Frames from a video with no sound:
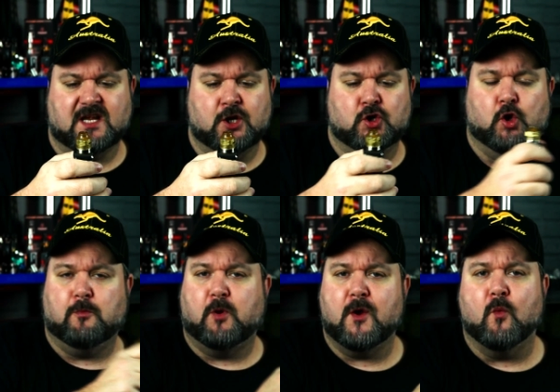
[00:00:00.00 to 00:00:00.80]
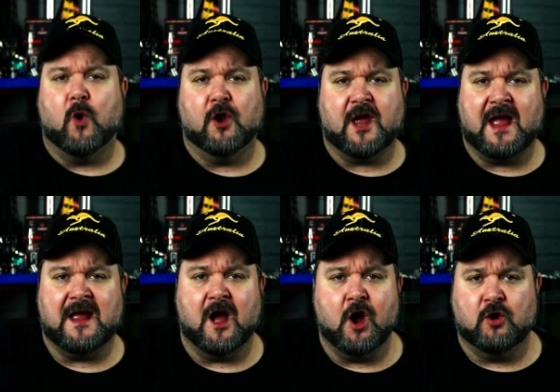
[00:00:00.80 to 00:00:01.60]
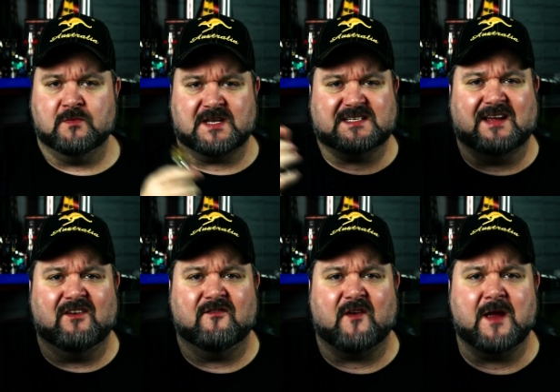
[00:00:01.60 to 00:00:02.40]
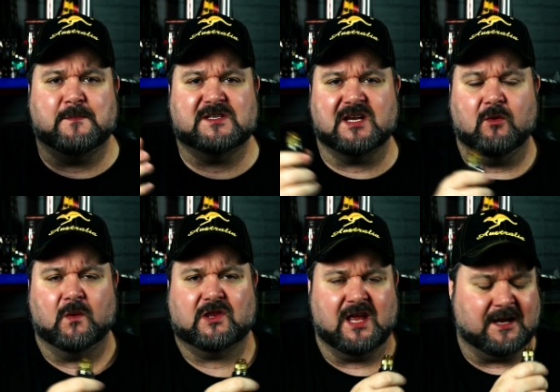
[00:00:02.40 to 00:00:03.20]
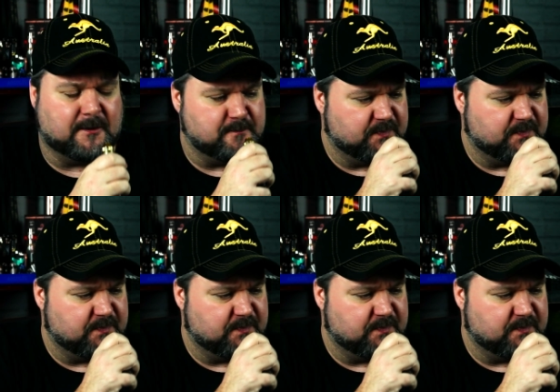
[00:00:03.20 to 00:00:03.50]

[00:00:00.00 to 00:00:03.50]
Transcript: at 0.18 ohms. Let's give it a vape and see what we think.